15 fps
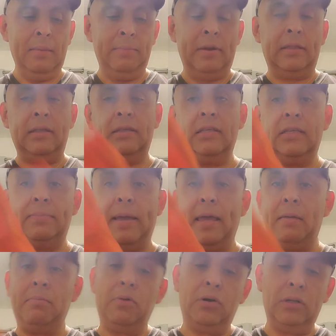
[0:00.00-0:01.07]
But this is my
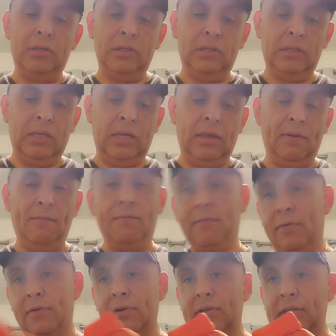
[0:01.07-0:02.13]
emergency
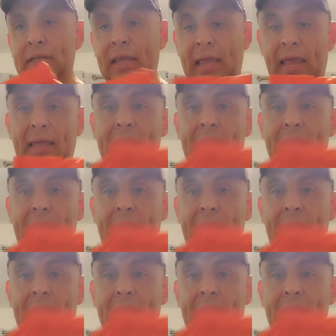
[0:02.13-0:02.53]
first aid